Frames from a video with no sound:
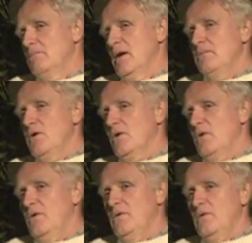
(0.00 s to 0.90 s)
but I'm not
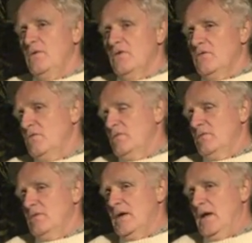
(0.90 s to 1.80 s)
going to just
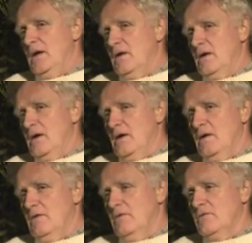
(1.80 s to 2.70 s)
take
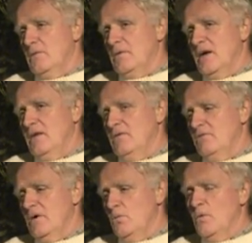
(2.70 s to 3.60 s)
some kind of